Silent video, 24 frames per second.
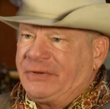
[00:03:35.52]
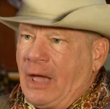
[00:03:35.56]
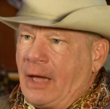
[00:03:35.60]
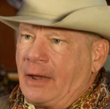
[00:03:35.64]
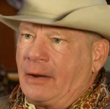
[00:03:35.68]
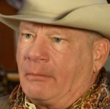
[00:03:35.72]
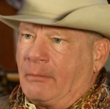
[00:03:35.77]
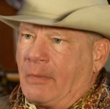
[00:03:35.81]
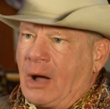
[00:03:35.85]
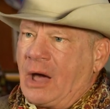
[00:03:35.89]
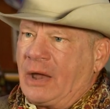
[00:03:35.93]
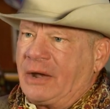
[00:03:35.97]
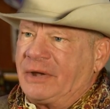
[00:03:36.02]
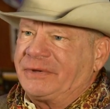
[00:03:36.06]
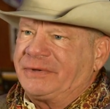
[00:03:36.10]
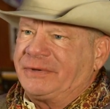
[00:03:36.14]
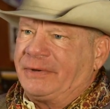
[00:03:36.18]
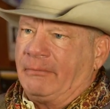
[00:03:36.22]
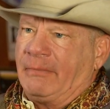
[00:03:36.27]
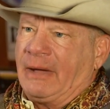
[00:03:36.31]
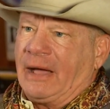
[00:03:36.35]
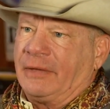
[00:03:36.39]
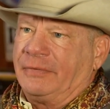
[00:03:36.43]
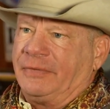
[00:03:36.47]
kind of
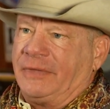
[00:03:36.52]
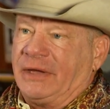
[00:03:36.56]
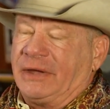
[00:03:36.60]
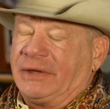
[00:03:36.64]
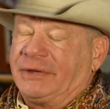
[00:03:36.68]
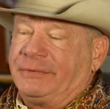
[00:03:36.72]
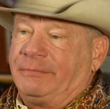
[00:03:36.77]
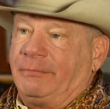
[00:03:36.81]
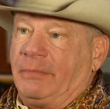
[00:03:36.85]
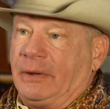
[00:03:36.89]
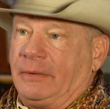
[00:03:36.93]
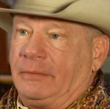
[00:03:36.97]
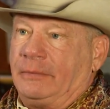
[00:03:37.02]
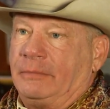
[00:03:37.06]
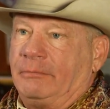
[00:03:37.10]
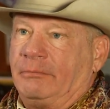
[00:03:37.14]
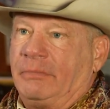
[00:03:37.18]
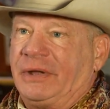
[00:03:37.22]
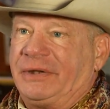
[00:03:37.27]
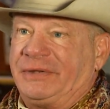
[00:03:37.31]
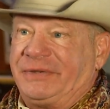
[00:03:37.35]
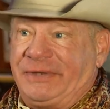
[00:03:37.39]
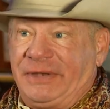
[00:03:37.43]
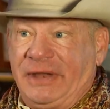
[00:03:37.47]
modest about this, but,
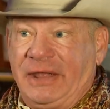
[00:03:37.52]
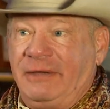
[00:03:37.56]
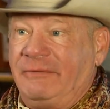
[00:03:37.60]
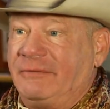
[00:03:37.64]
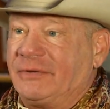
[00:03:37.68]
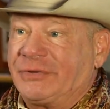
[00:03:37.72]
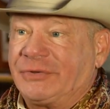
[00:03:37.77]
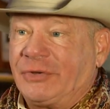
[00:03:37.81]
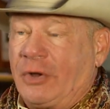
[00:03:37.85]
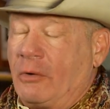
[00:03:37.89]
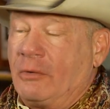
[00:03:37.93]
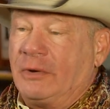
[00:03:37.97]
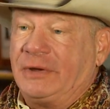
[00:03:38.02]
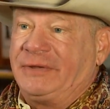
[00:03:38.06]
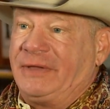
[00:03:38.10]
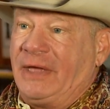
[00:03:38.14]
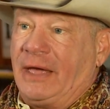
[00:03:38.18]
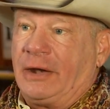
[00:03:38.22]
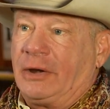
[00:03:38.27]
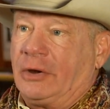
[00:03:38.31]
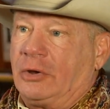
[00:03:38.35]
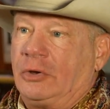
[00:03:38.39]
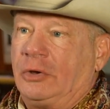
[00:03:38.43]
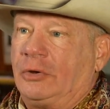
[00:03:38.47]
but Steve has always
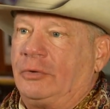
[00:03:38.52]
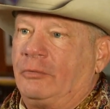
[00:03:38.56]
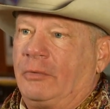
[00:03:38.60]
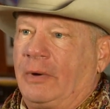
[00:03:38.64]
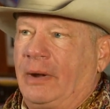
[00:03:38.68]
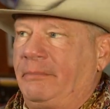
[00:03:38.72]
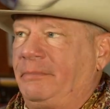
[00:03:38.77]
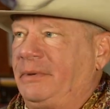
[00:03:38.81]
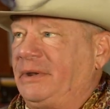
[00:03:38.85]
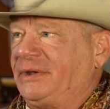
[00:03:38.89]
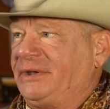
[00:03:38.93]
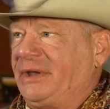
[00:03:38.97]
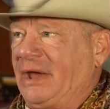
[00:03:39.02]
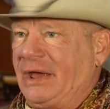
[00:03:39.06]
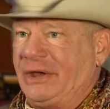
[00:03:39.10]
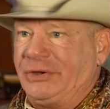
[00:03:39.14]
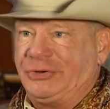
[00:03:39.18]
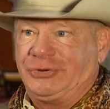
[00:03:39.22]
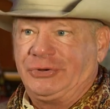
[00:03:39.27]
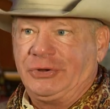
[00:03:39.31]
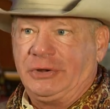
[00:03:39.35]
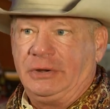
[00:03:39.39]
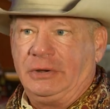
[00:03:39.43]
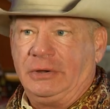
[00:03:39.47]
had a good
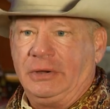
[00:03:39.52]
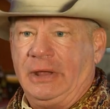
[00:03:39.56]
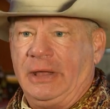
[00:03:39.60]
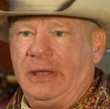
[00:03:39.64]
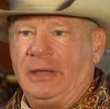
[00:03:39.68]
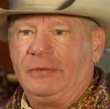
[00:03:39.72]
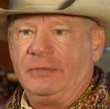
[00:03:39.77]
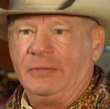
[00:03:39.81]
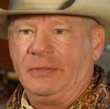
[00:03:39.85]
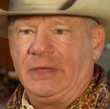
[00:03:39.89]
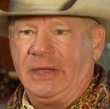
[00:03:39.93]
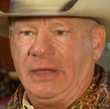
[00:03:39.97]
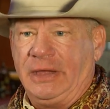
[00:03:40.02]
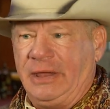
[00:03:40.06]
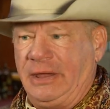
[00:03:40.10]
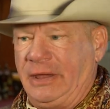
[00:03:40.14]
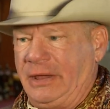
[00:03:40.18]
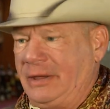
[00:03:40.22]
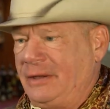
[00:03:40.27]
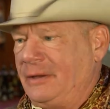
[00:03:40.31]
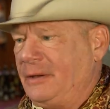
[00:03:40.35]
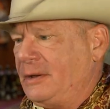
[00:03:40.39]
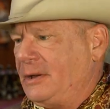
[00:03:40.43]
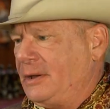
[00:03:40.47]
reputation in
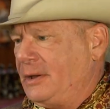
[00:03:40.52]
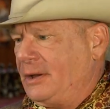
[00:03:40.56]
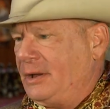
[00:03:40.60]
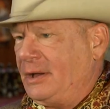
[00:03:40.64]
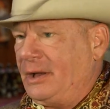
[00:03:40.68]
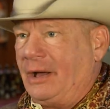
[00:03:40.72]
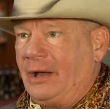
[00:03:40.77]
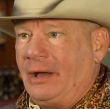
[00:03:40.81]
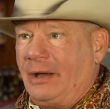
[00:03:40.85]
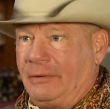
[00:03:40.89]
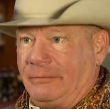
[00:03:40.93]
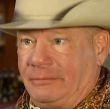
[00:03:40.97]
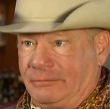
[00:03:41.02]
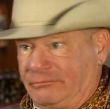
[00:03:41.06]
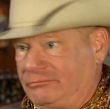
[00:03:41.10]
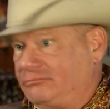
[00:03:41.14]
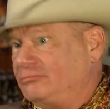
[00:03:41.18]
the uh,